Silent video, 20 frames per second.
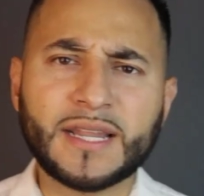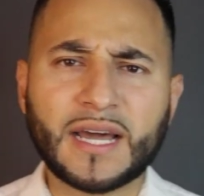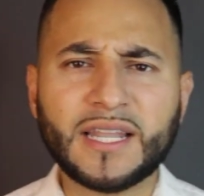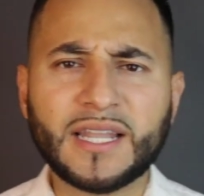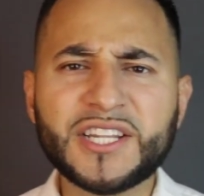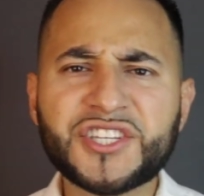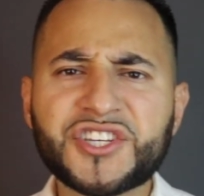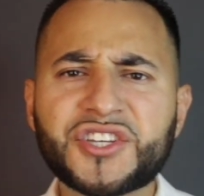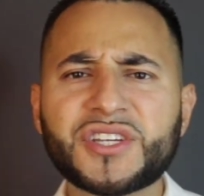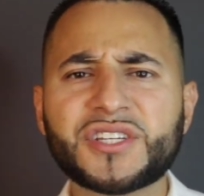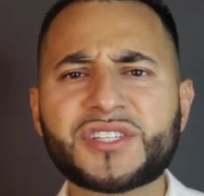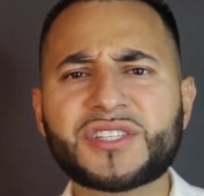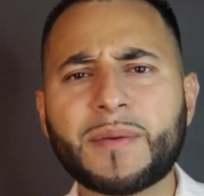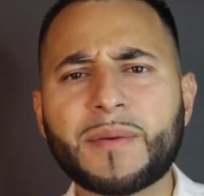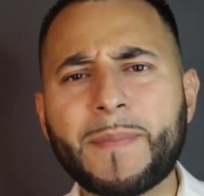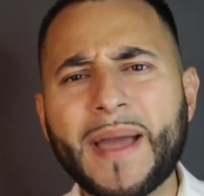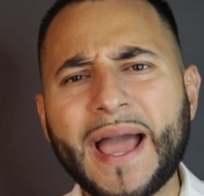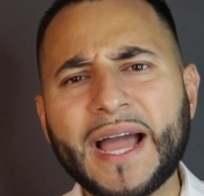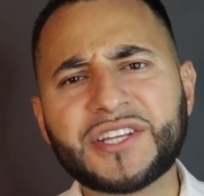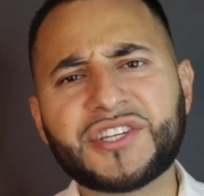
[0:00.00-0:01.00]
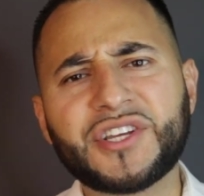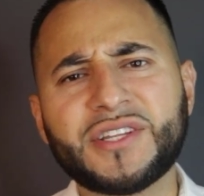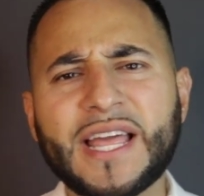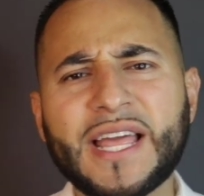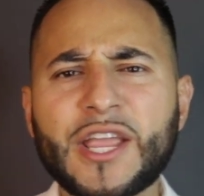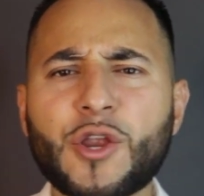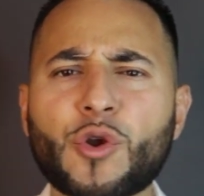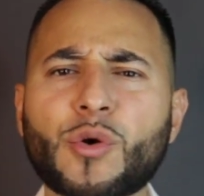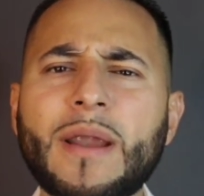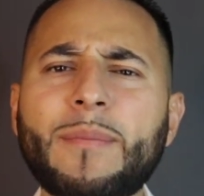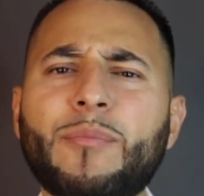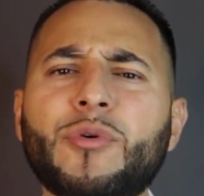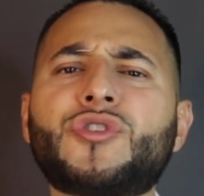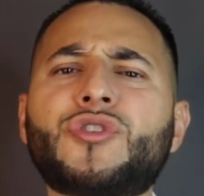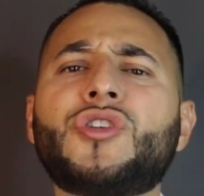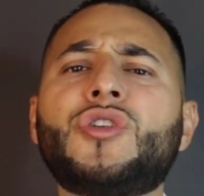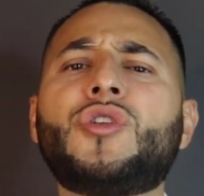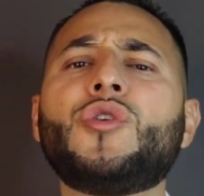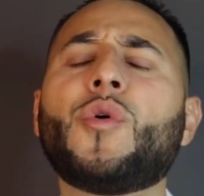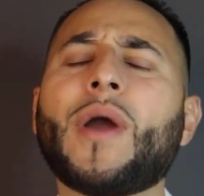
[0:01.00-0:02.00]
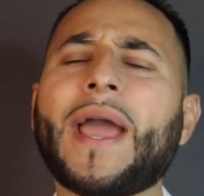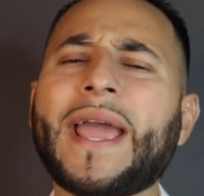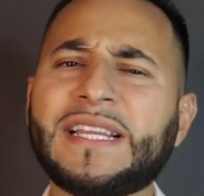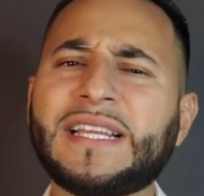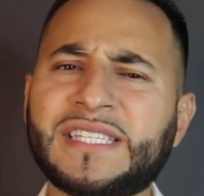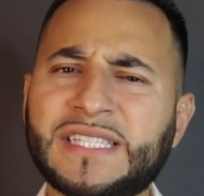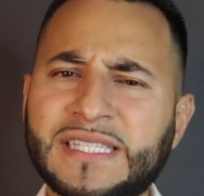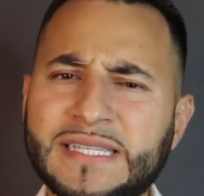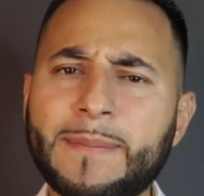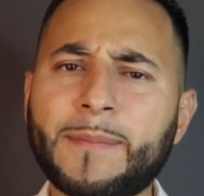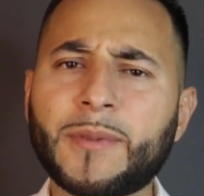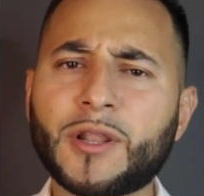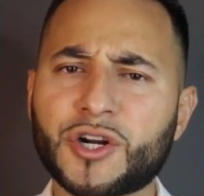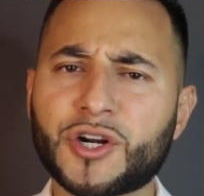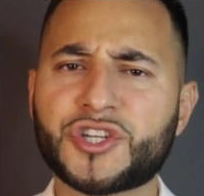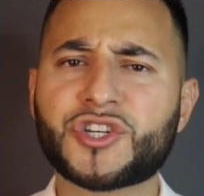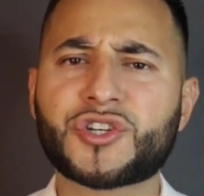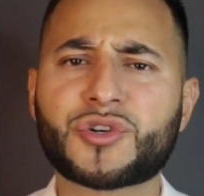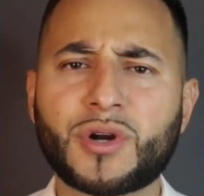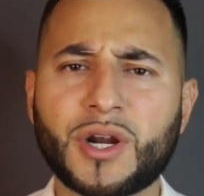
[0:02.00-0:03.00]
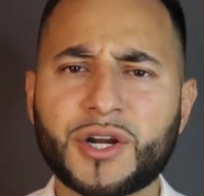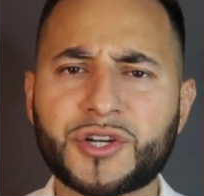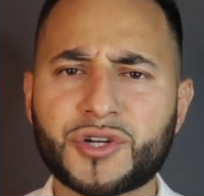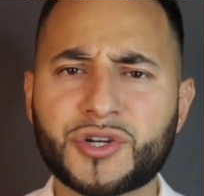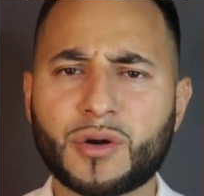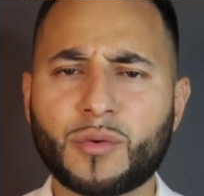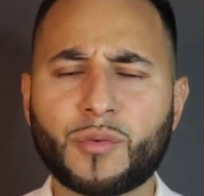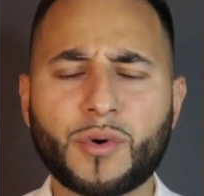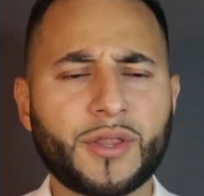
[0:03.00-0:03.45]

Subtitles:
Now, let's just imagine that you're able to do a similar structure,